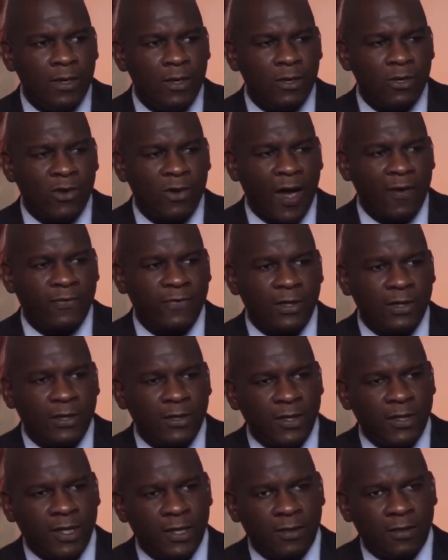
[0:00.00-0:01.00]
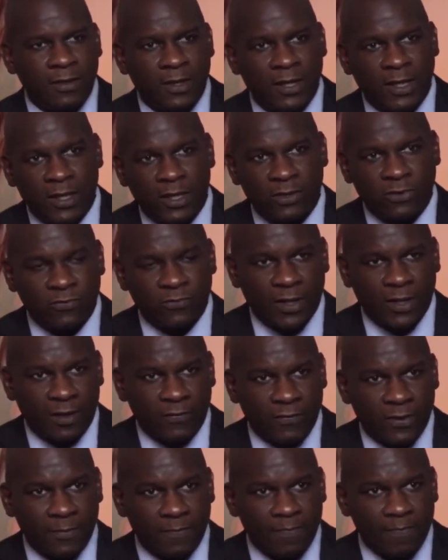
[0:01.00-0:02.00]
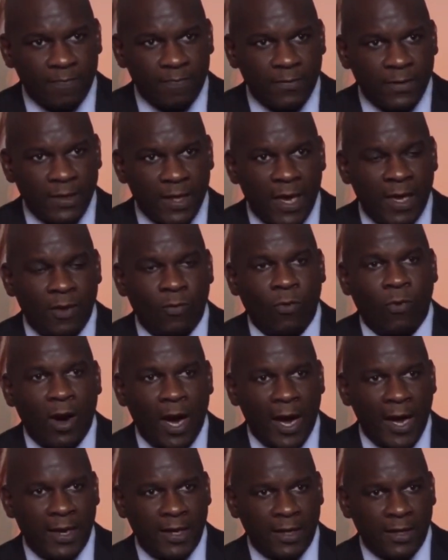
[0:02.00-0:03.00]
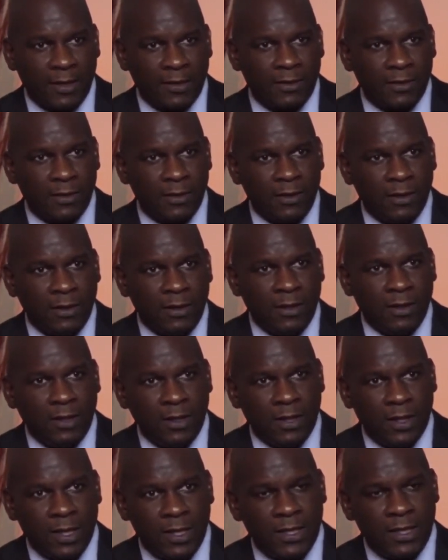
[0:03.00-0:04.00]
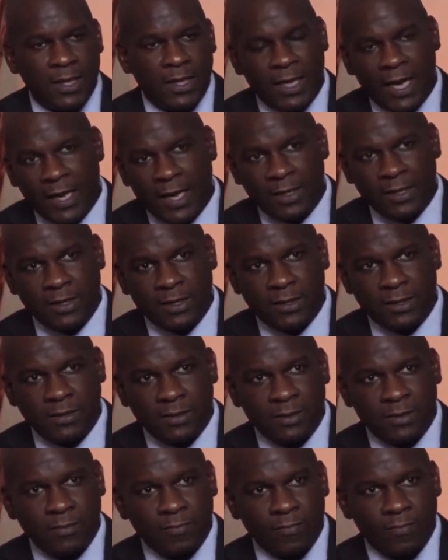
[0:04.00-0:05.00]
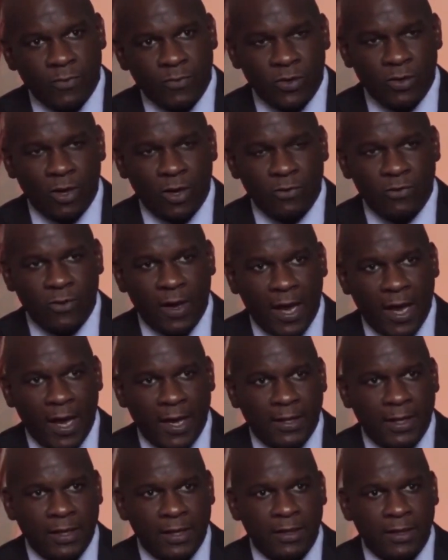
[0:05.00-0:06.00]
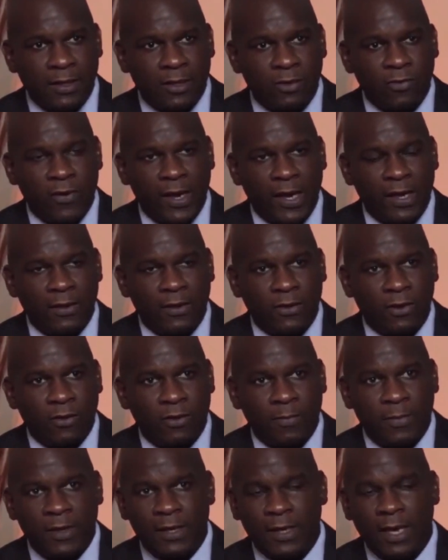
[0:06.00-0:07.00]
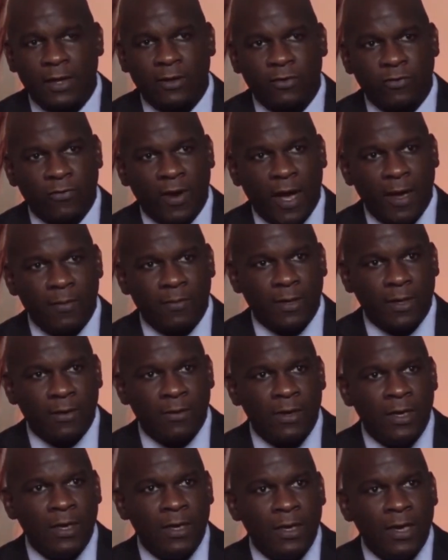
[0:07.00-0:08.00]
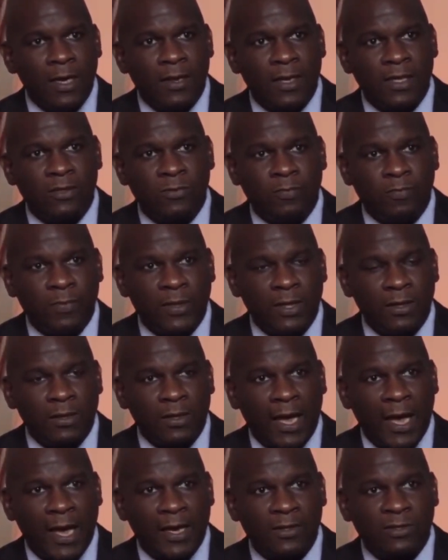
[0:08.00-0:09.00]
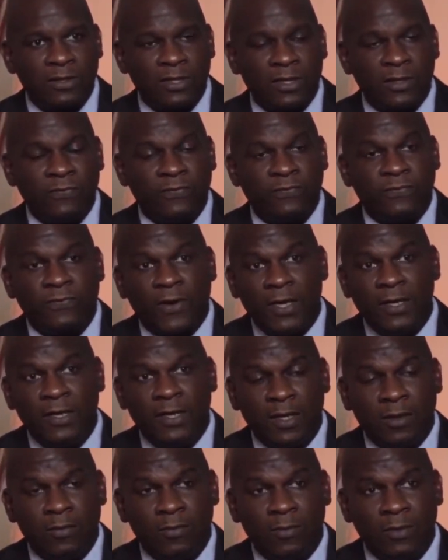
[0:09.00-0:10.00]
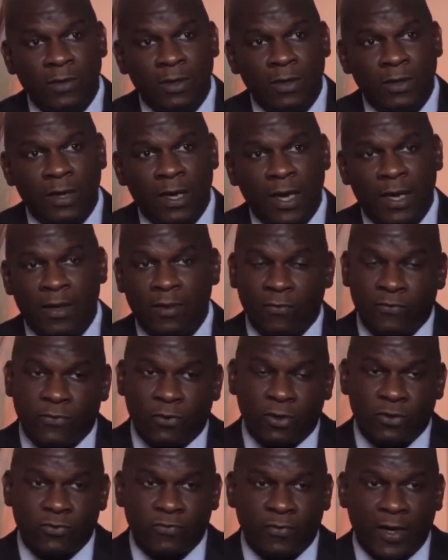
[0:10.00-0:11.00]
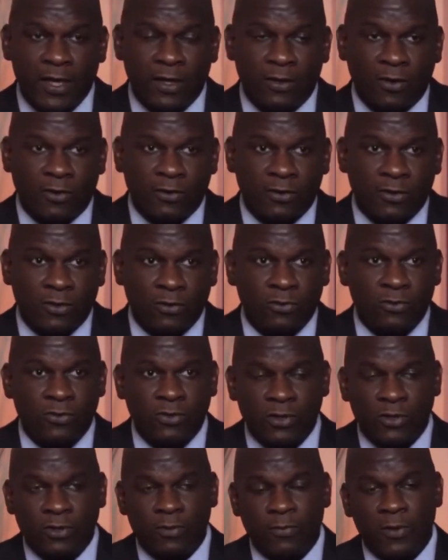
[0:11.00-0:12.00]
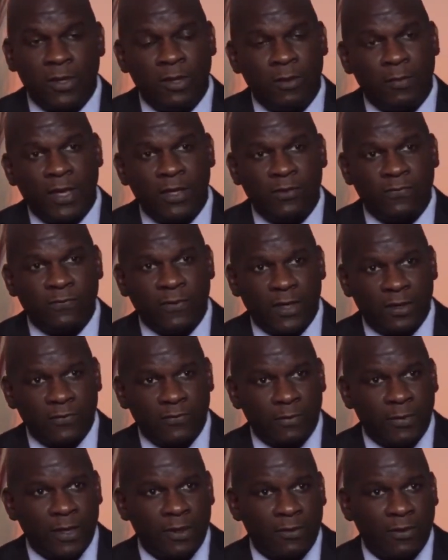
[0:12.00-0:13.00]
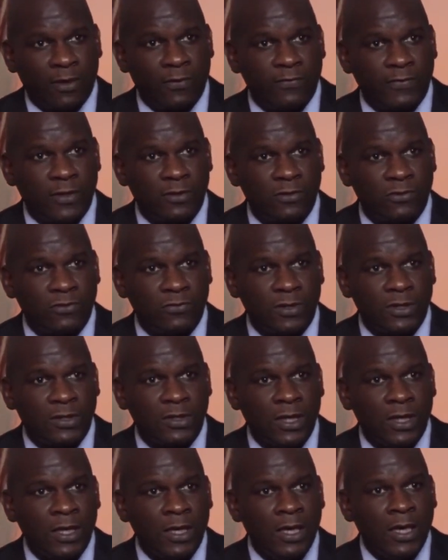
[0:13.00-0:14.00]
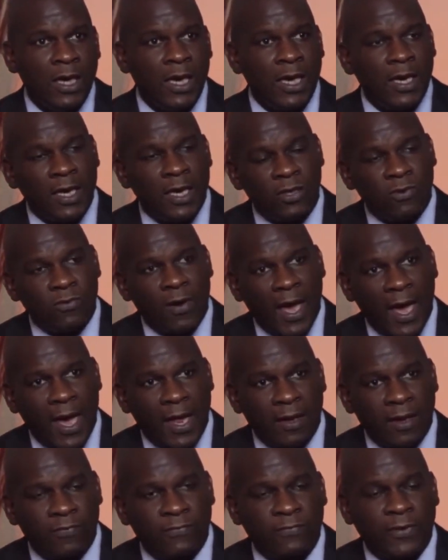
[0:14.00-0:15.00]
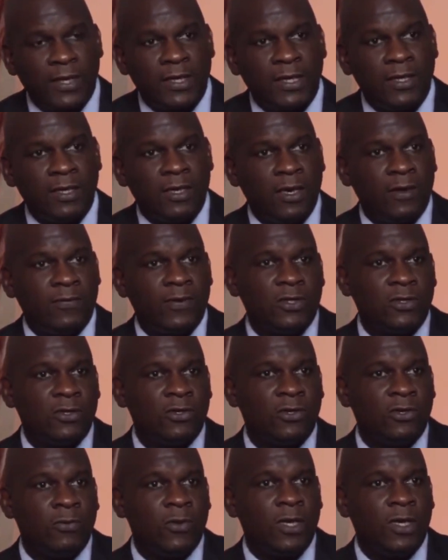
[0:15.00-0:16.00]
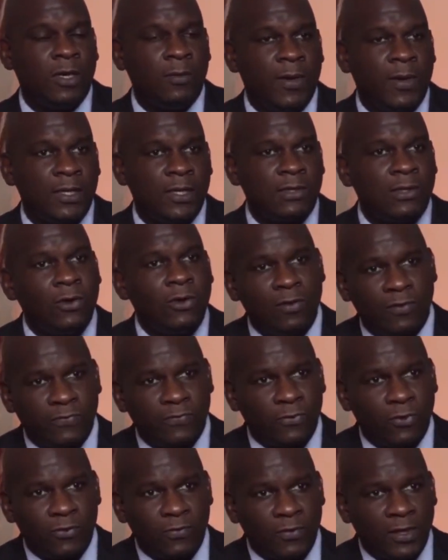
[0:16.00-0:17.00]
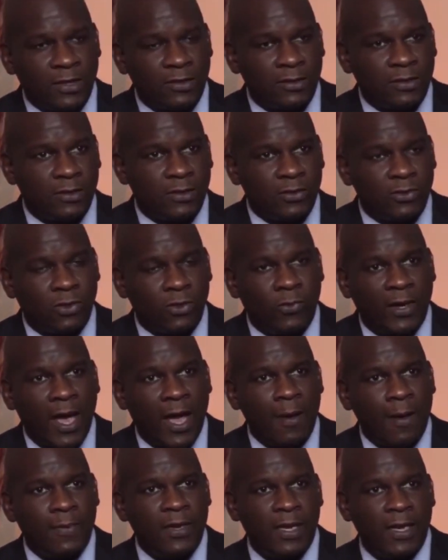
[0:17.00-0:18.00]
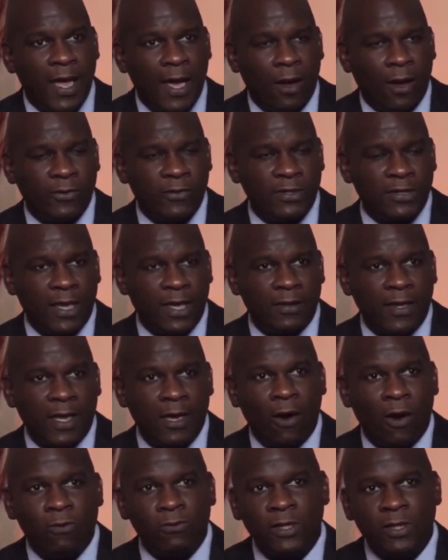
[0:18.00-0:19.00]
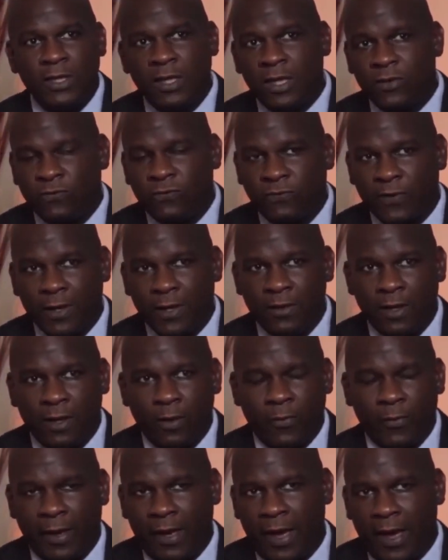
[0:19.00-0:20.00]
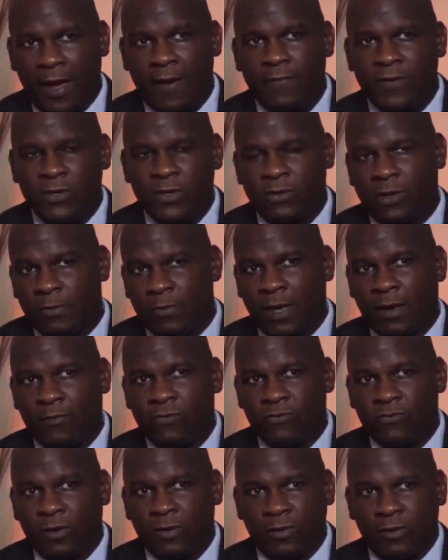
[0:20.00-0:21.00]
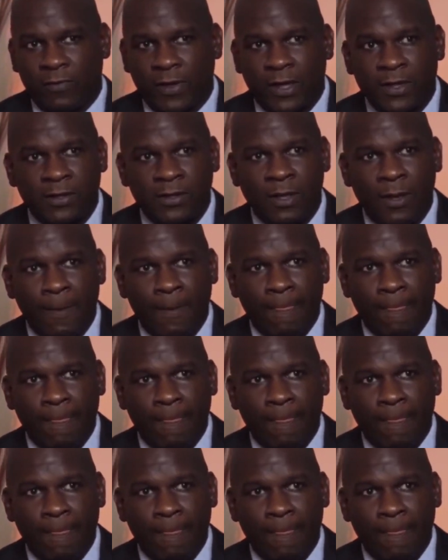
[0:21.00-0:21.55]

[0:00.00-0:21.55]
you have to look at the history of it and why it is. In the 90s, you had Clinton that created a $30 billion crime bill, and this bill actually funded, and of course Reagan also, who took community-based funding for mental health industries, and then you had a funding giving to community-based law enforcement agencies. So what happened now is that they only get funding when they have these certain amount of drug arrests.